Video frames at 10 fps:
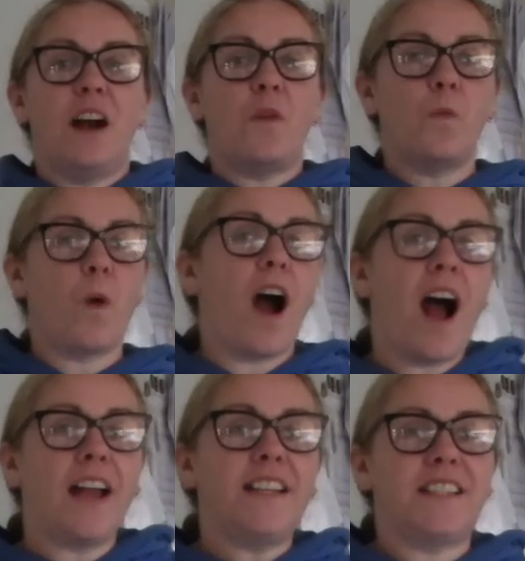what
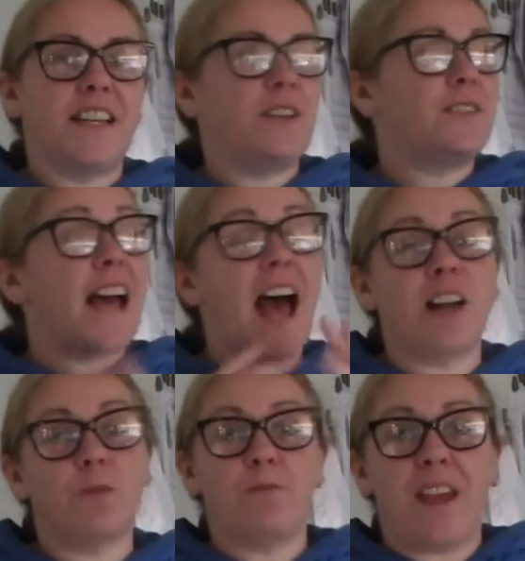I do to
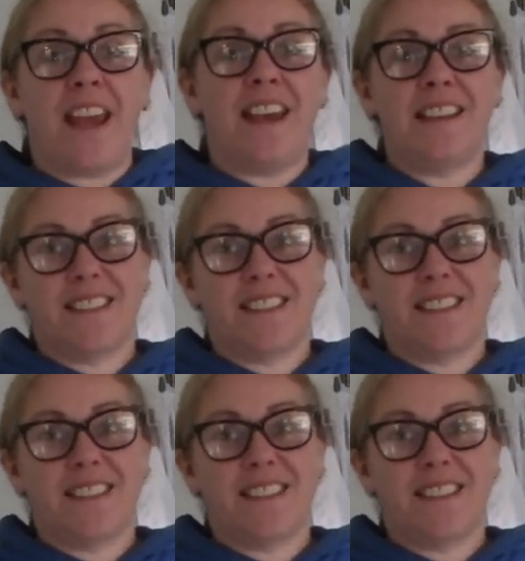help me,